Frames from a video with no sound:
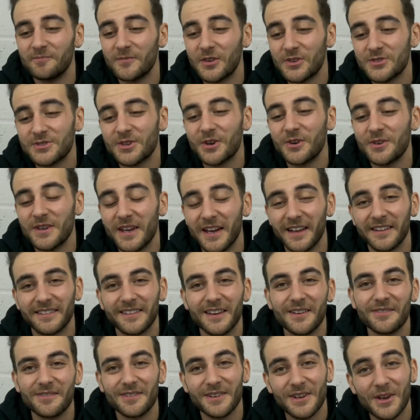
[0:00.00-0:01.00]
So yeah,
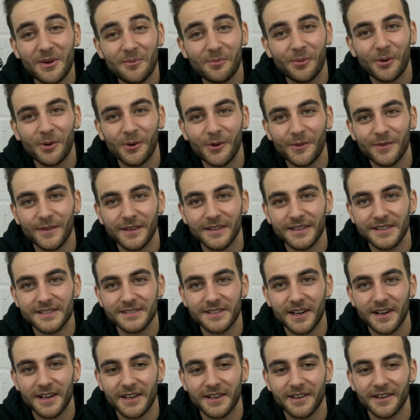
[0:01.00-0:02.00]
definitely a pro on the
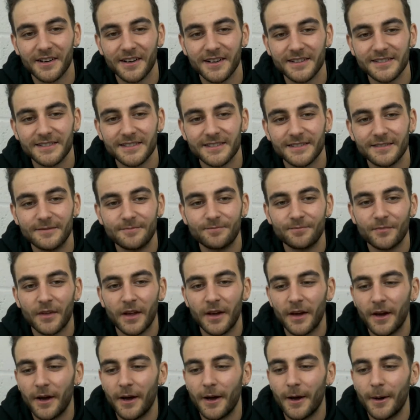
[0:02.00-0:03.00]
design guys.
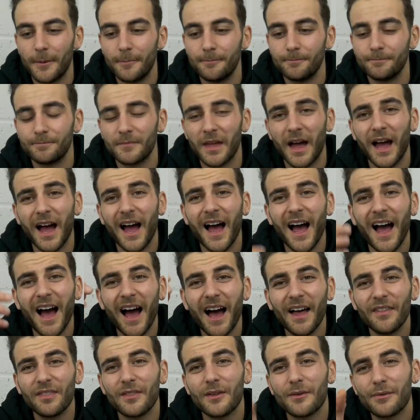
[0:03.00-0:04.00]
And
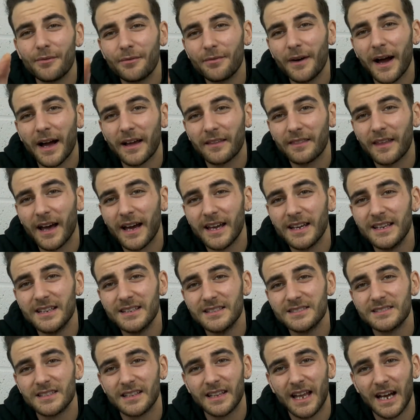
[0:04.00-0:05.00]
the fact that it
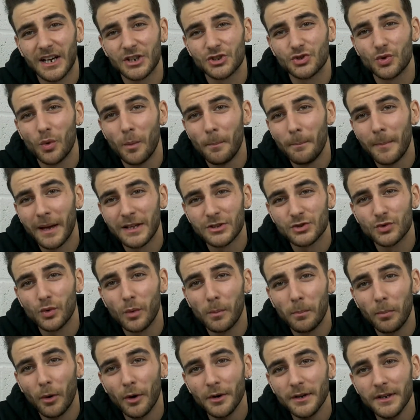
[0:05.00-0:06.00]
is an actual metal
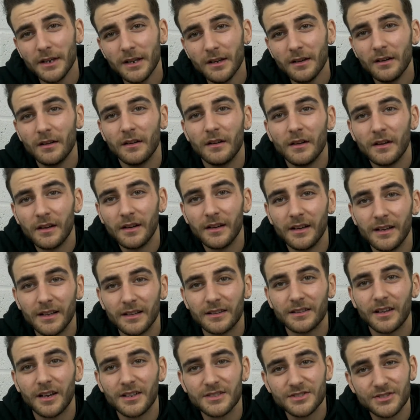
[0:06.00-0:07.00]
body,
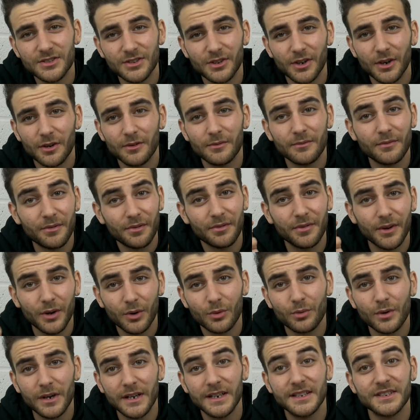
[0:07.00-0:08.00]
it does, you know,
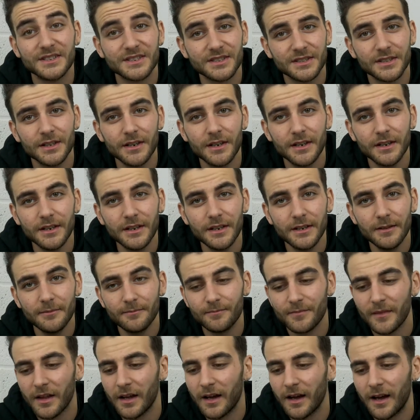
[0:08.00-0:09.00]
feel really sturdy,
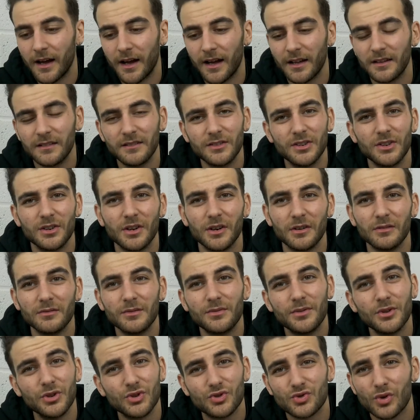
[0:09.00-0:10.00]
and you know,
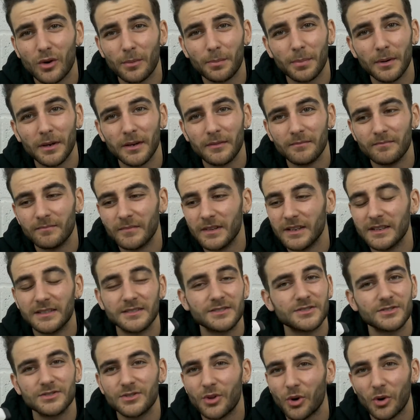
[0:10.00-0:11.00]
if you drop it,
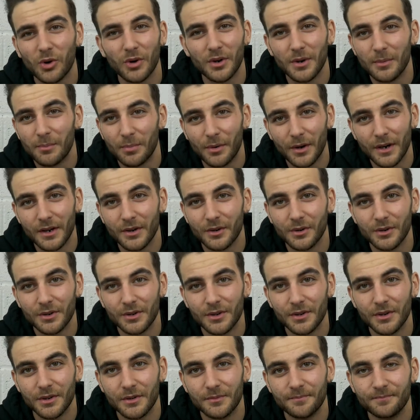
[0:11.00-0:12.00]
it's not going to break on
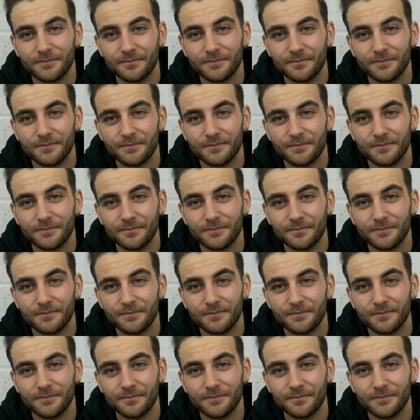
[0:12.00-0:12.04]
you.